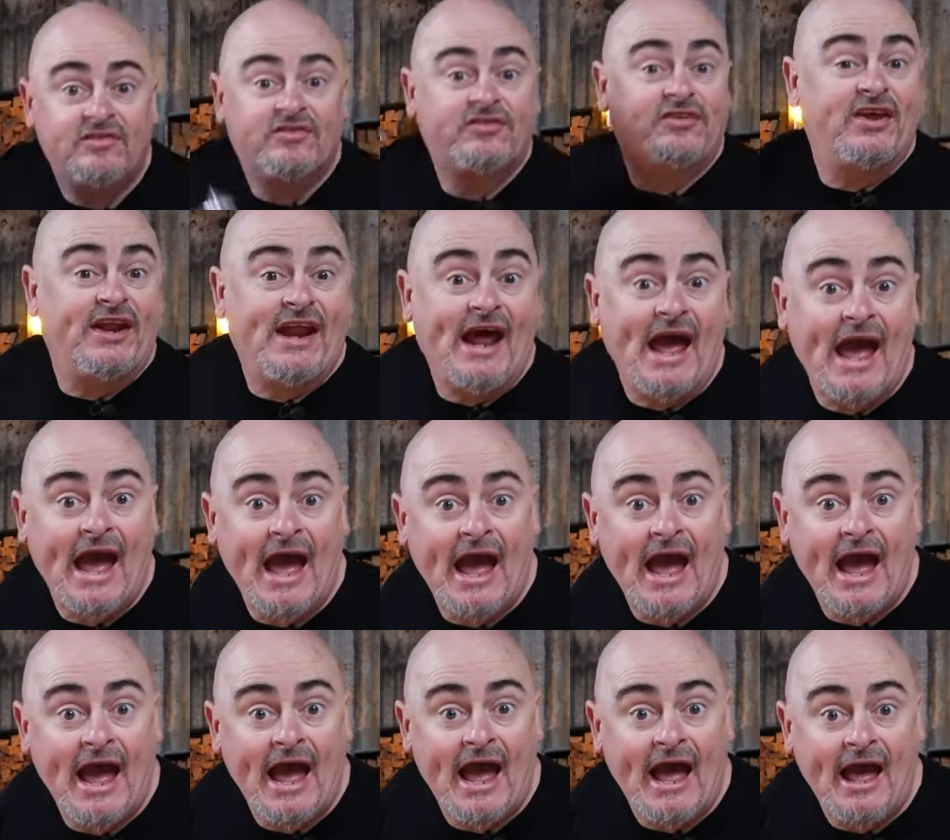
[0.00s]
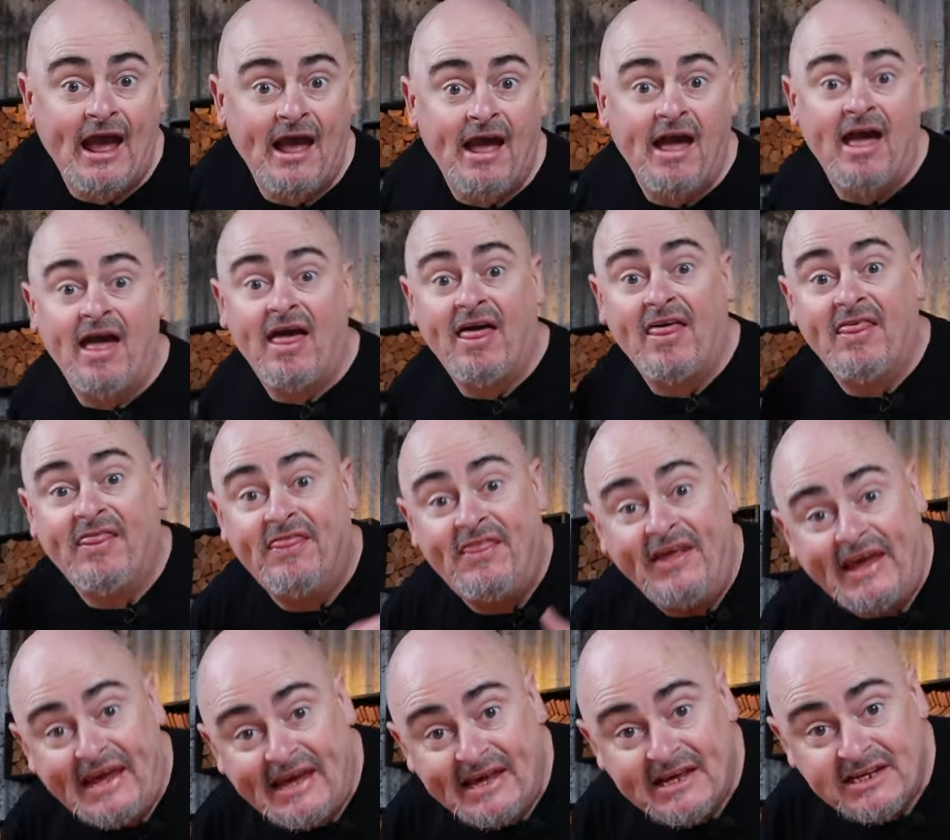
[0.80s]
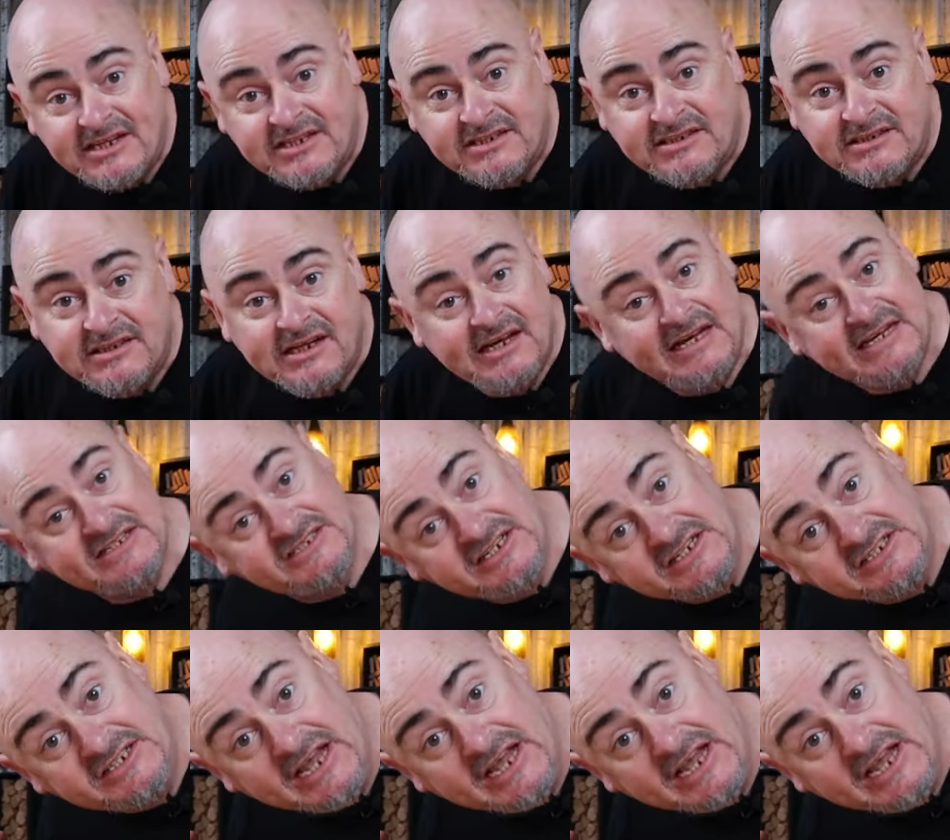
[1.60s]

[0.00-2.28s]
Ta-da! This is a